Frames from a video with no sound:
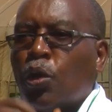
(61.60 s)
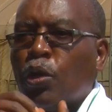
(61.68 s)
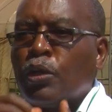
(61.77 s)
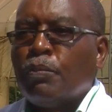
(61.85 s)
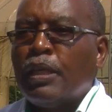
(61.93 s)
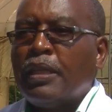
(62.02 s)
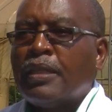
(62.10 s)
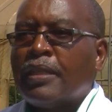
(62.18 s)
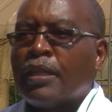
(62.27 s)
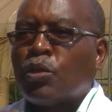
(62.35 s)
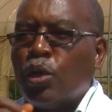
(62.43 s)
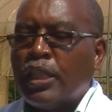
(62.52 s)
soils means
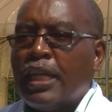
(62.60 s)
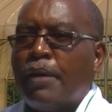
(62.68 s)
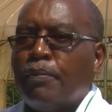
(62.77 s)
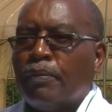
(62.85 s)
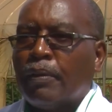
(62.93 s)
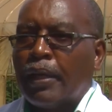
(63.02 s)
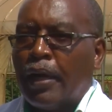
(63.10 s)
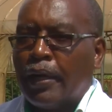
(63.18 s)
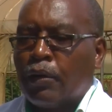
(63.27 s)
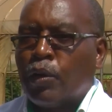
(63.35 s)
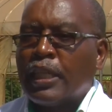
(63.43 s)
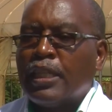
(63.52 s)
the sodium uh,
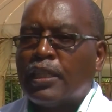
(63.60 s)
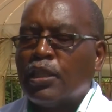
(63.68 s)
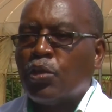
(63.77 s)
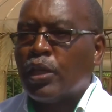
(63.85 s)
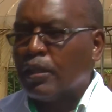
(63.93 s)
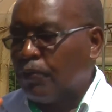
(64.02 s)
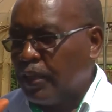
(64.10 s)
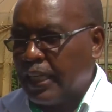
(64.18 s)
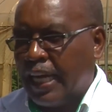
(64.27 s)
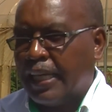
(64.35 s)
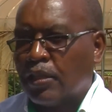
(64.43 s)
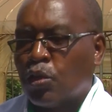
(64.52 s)
concentration is very high.